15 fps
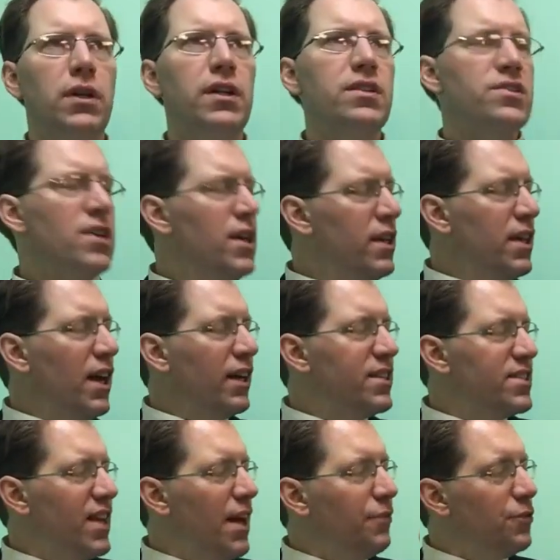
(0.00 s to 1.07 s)
It is? Yeah,
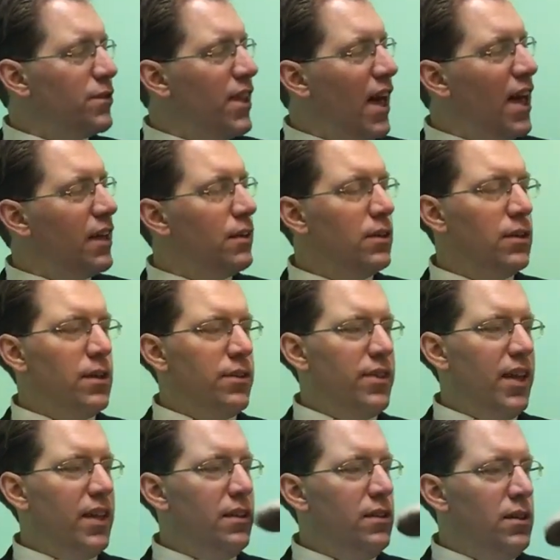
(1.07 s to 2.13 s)
because after that,
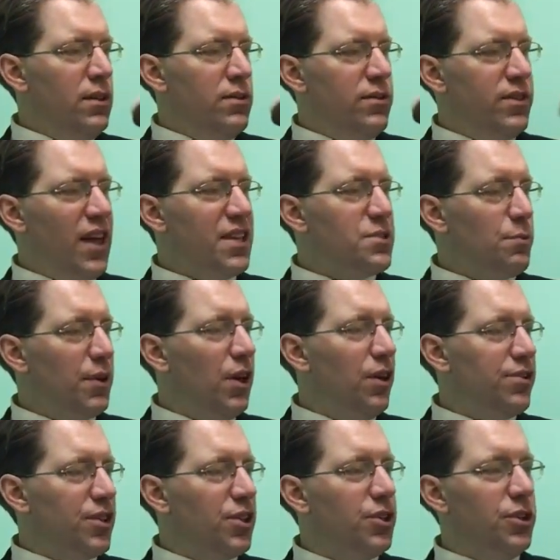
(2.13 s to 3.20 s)
then that's when
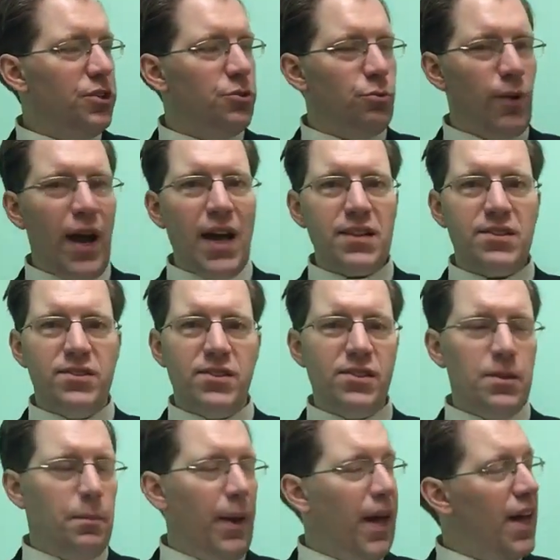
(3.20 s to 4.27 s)
all the good grass is
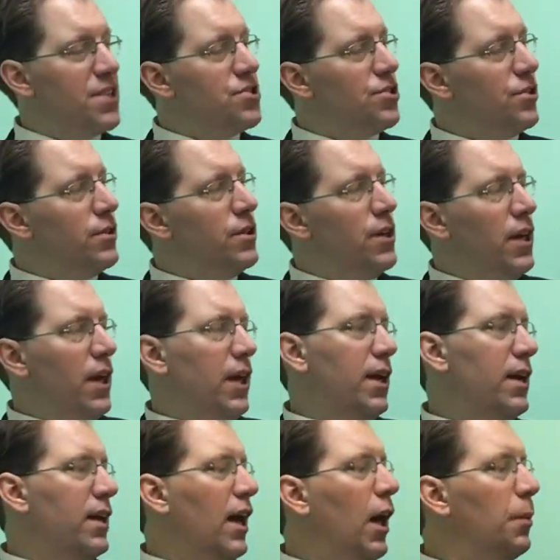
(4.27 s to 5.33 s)
in the pasture
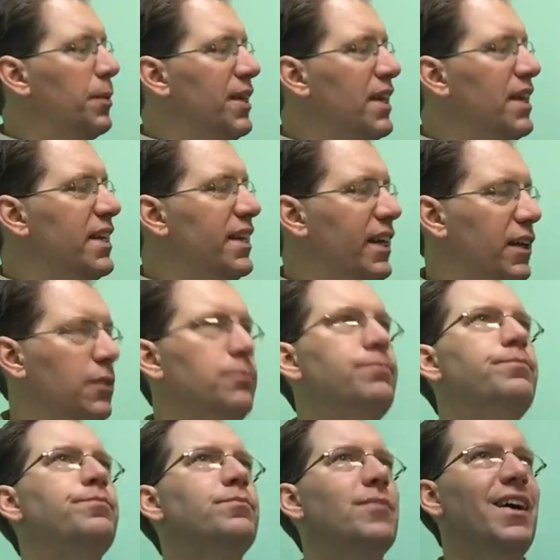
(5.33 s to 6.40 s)
and I'll be eating.
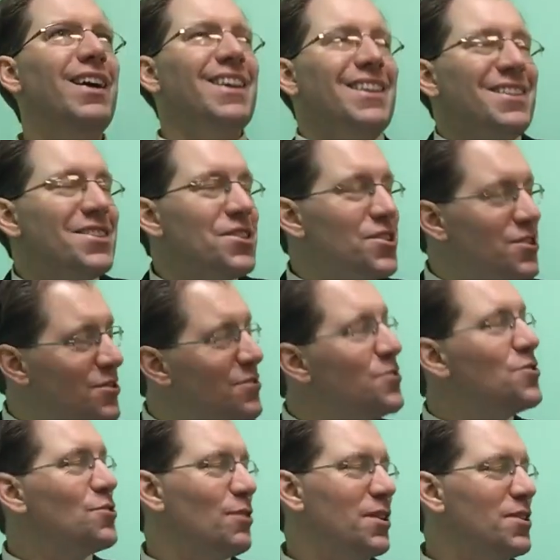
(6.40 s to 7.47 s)

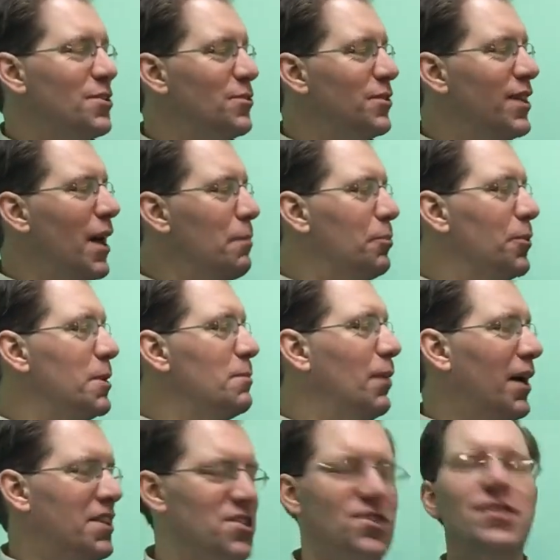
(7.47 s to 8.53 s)
Just straight through? Yeah, pretty
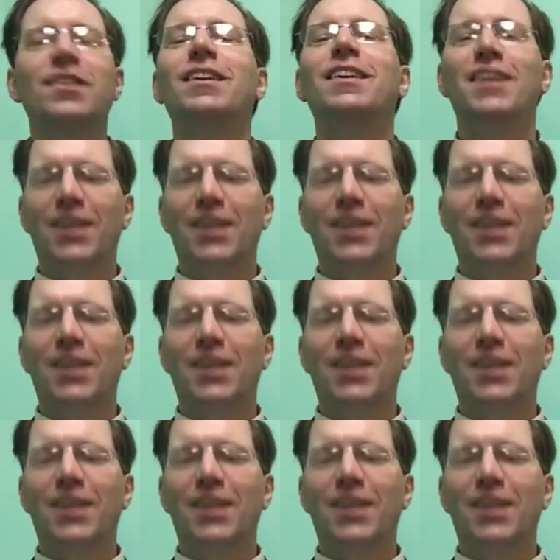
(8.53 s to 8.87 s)
much.